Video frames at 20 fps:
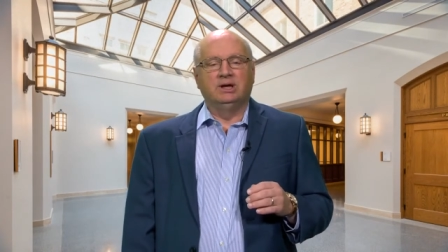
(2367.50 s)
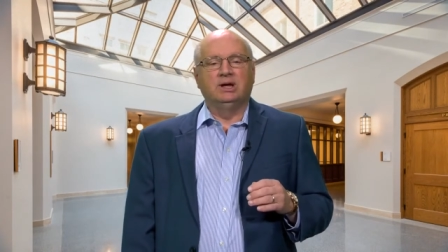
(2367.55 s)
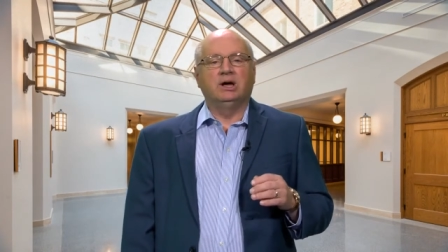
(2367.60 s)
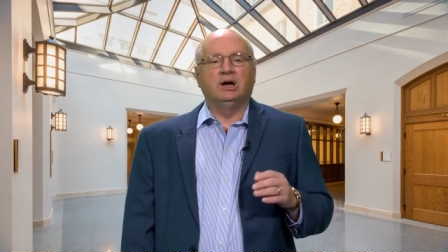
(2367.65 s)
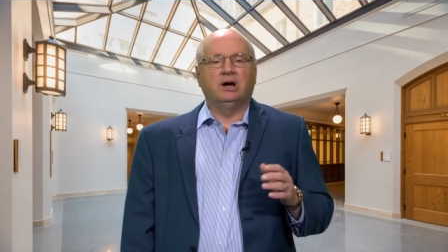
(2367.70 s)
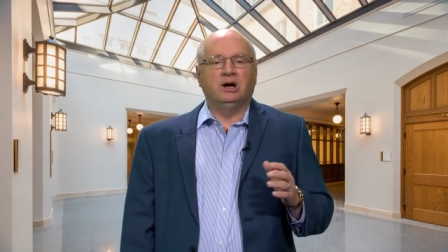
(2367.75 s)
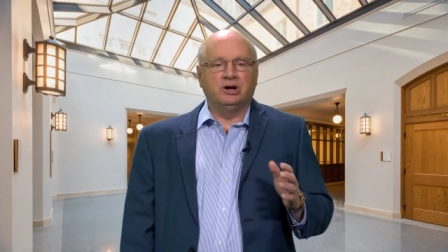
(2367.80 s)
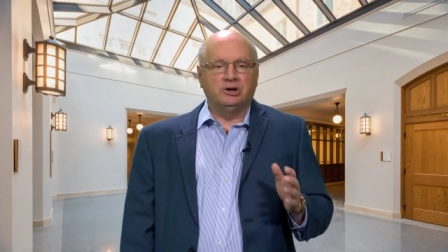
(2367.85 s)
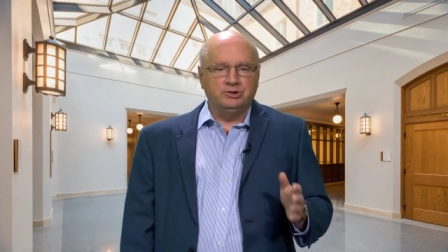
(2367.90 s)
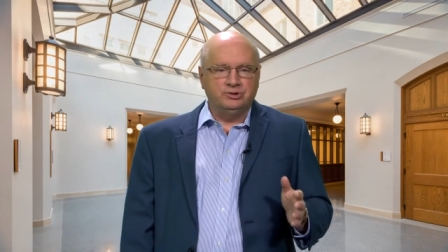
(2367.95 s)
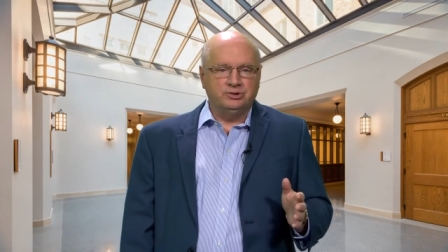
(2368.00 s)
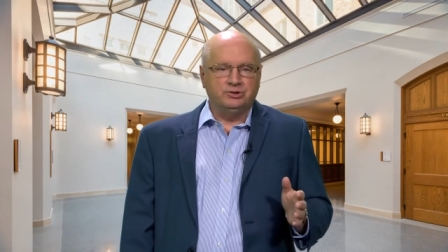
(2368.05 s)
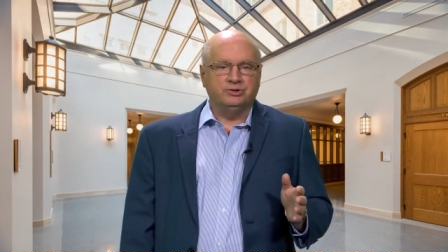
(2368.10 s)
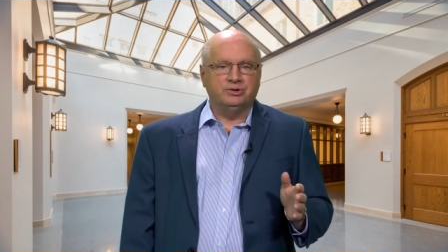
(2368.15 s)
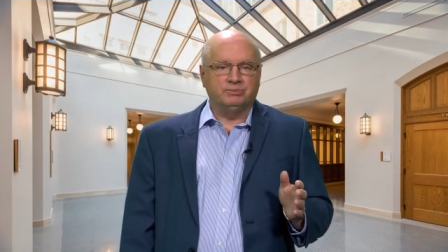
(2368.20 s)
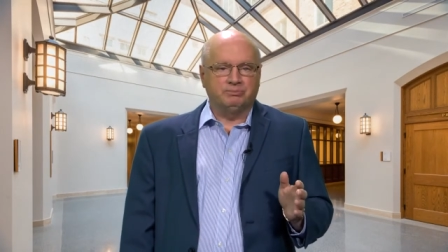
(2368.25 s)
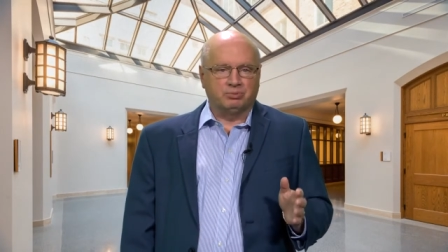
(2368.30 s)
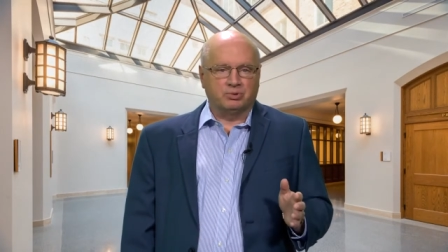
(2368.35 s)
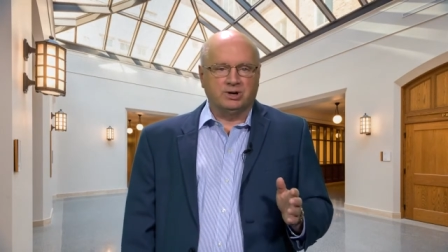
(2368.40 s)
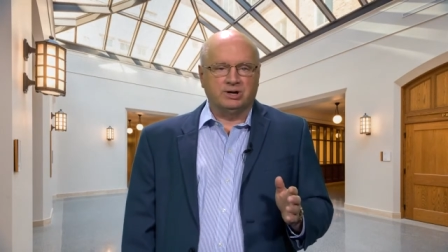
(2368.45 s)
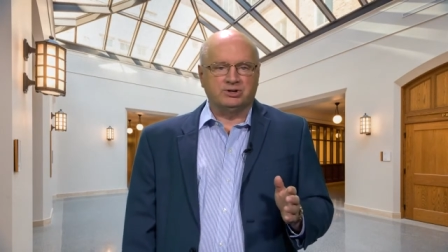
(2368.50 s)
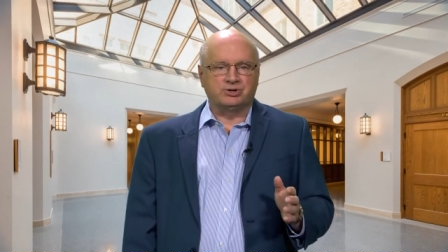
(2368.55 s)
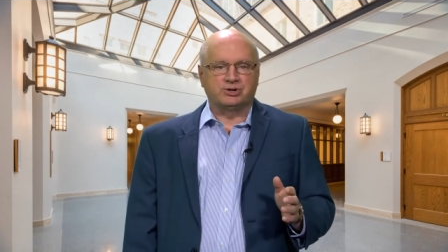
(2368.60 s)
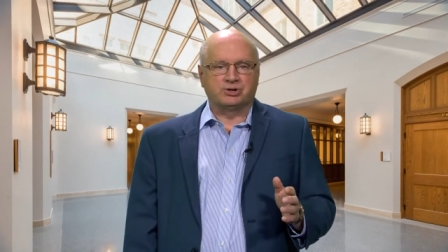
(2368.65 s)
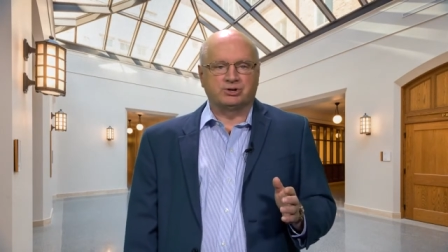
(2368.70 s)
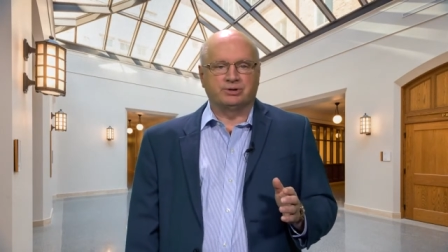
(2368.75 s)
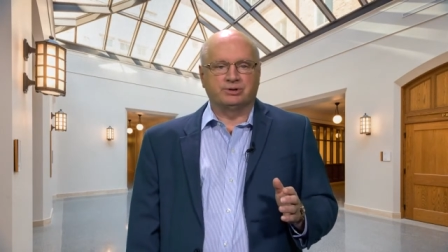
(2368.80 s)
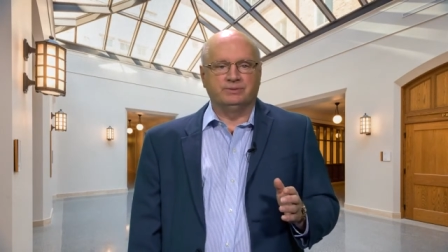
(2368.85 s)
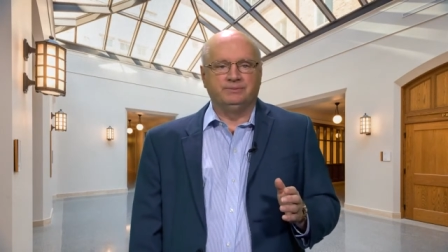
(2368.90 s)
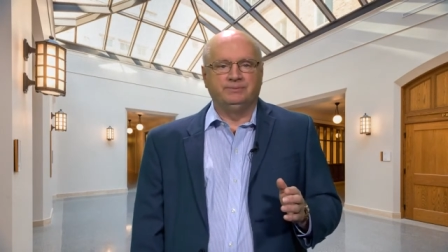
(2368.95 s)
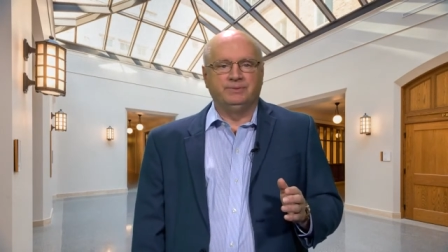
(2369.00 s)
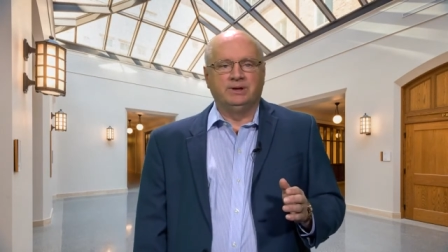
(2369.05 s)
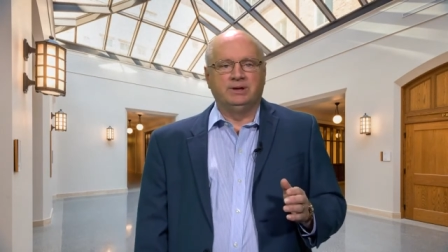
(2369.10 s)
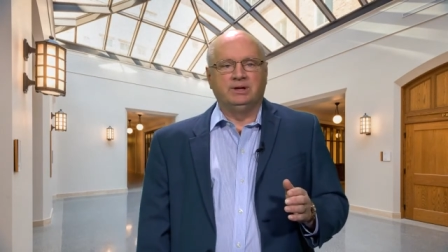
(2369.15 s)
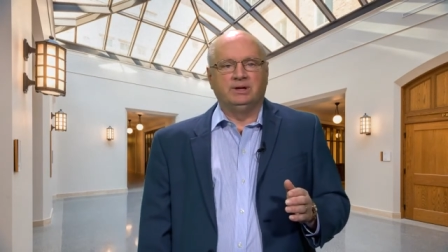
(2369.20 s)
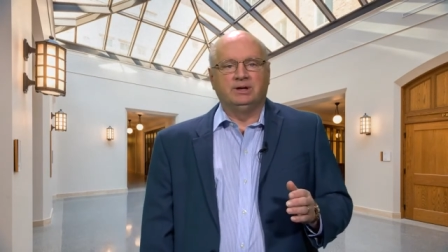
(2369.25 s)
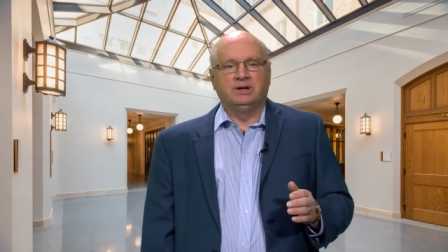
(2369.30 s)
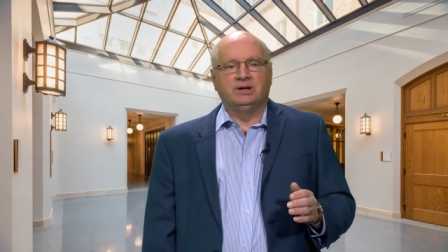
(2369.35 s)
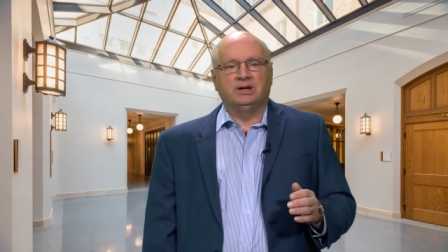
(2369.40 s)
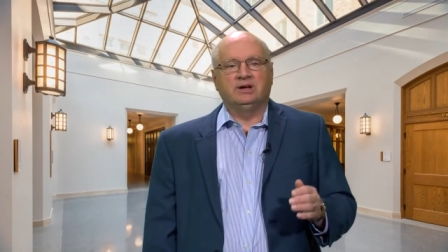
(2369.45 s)
under the pressure
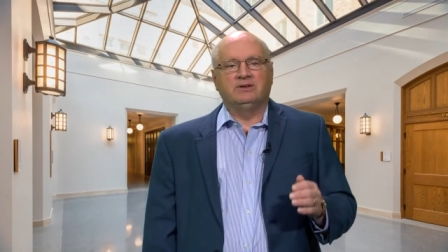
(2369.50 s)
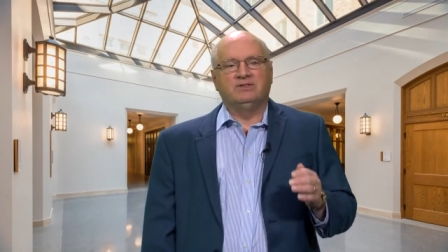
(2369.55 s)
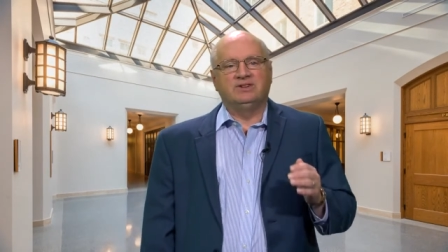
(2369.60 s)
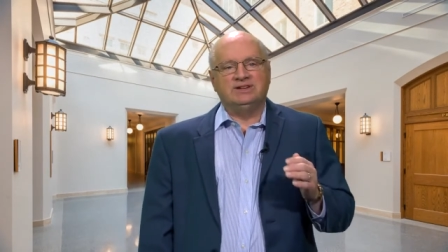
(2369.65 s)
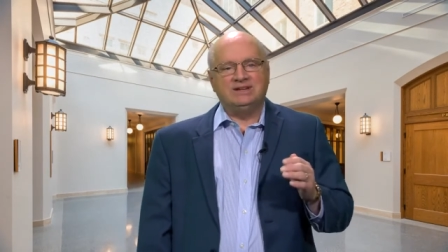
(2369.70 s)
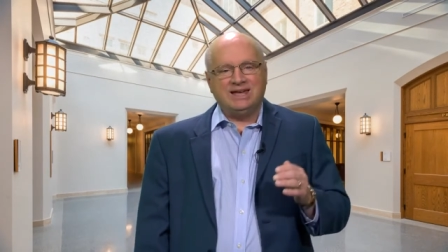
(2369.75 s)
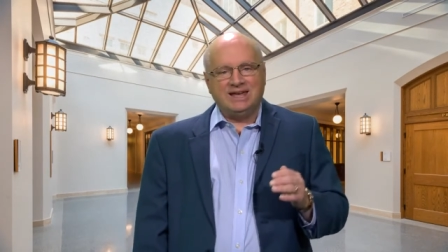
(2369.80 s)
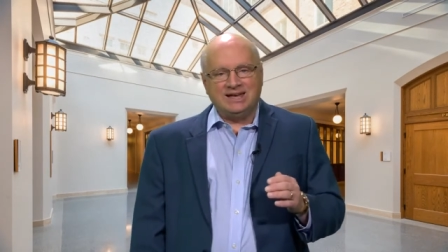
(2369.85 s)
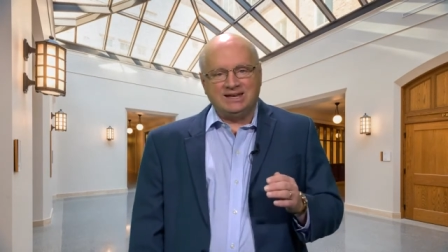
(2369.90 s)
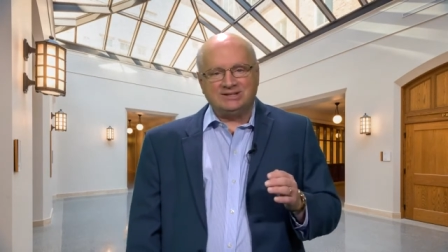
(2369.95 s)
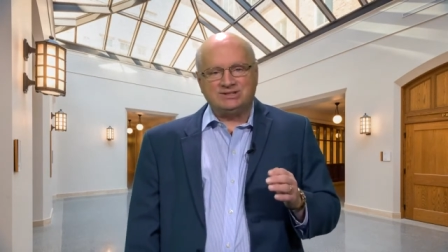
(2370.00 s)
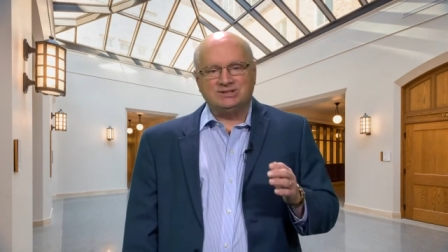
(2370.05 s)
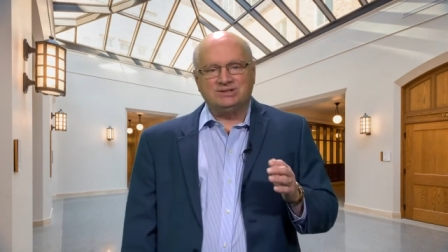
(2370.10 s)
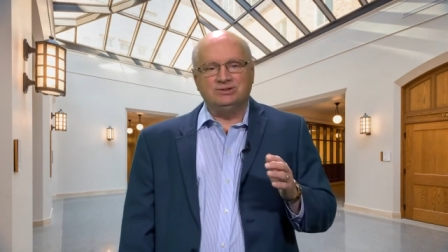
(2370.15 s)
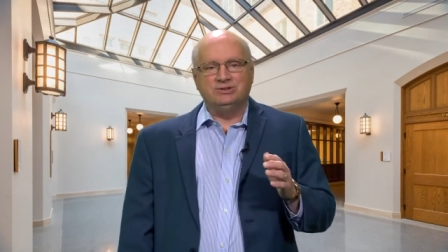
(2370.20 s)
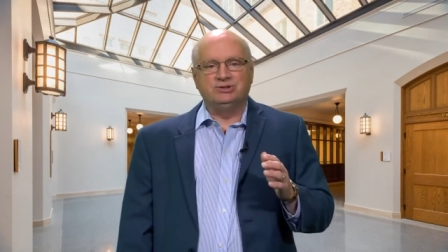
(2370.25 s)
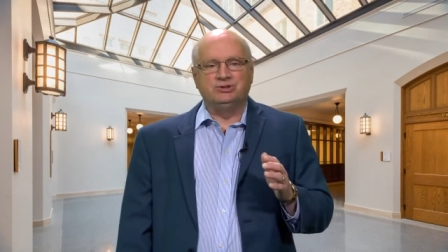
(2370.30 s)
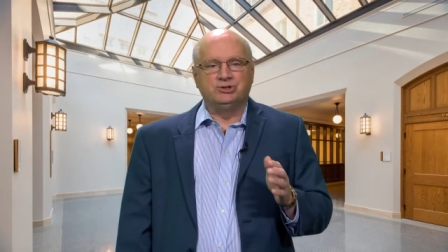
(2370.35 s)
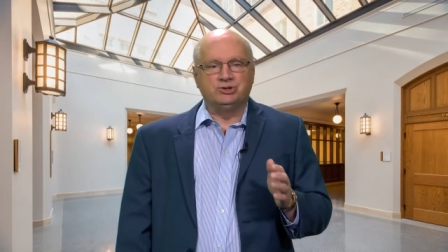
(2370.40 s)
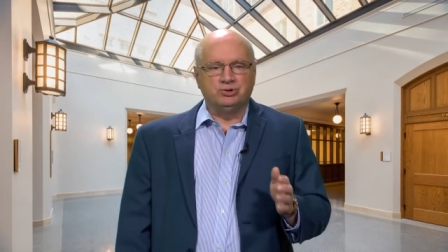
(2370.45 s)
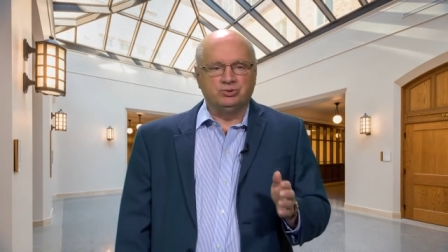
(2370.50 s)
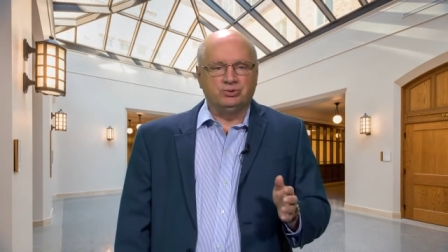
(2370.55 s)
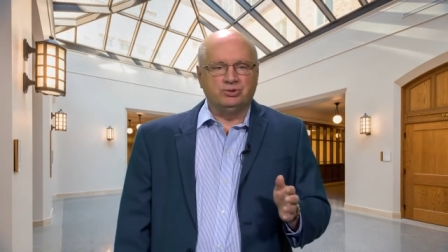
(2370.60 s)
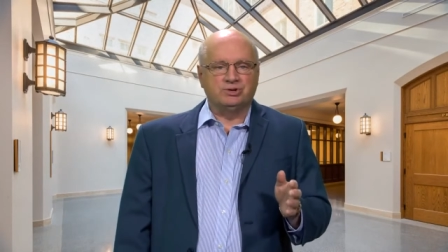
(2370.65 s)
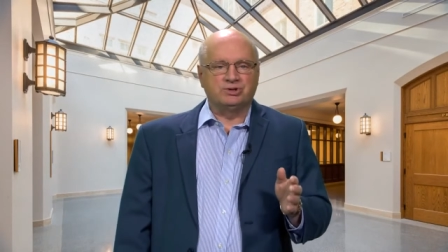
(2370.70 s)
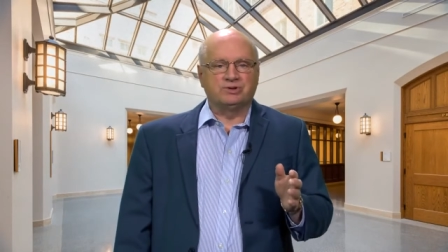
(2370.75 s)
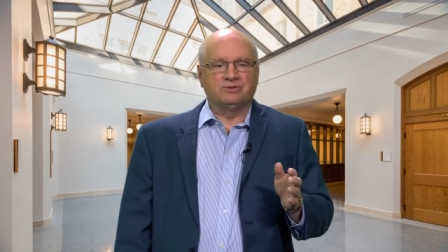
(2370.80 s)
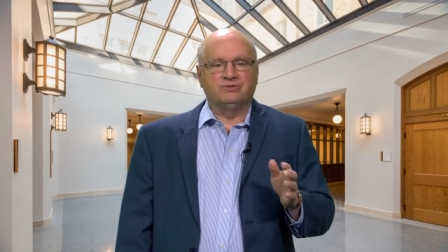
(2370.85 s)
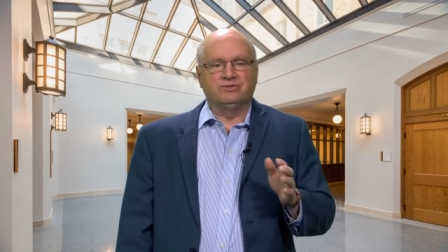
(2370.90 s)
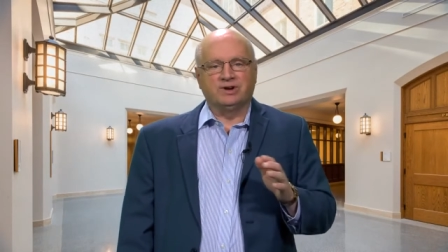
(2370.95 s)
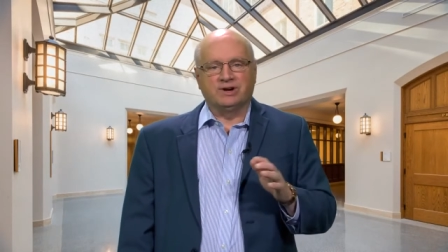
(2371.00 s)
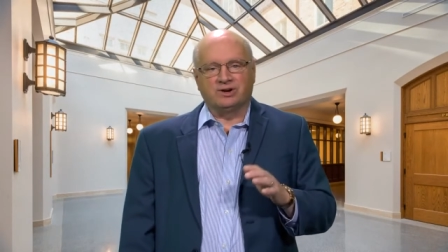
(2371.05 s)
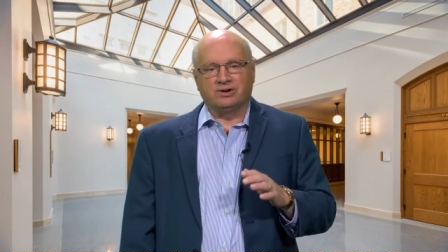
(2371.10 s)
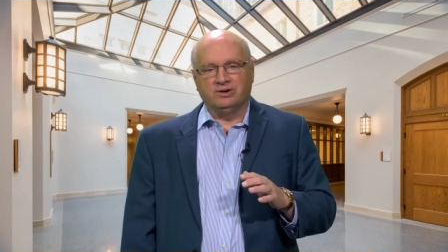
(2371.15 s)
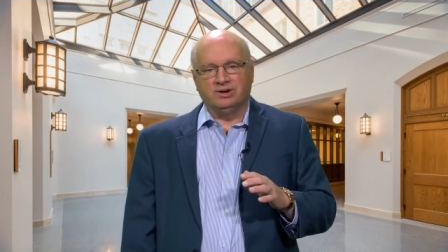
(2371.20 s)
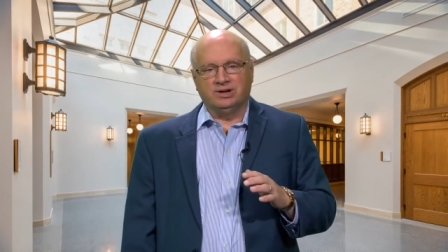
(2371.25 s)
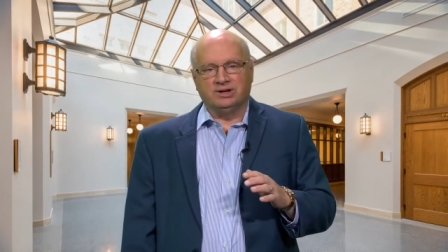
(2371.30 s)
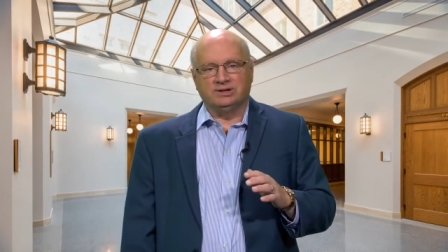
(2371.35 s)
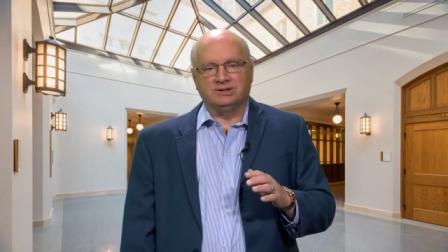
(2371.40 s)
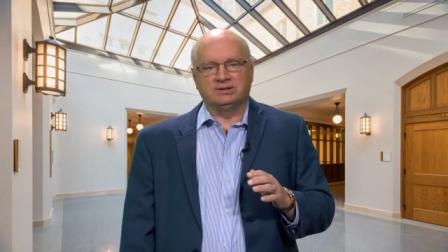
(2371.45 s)
of a nascent Jewish
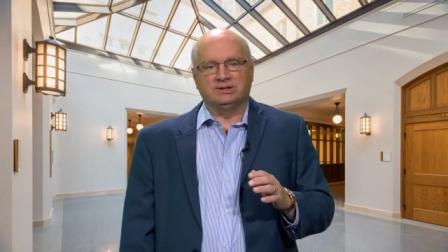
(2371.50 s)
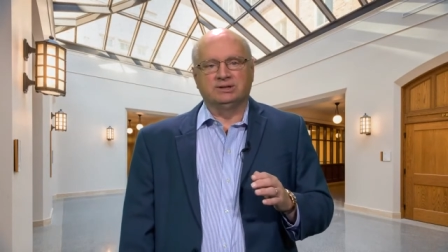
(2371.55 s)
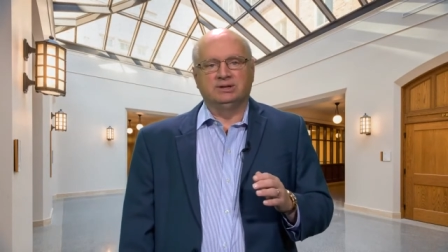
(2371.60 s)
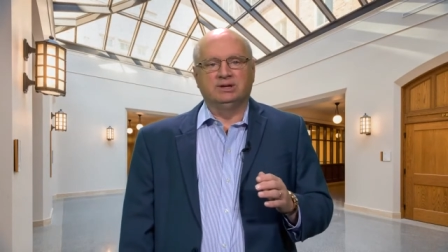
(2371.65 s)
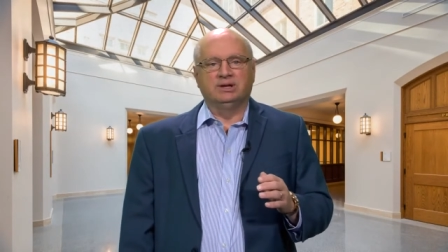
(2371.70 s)
variant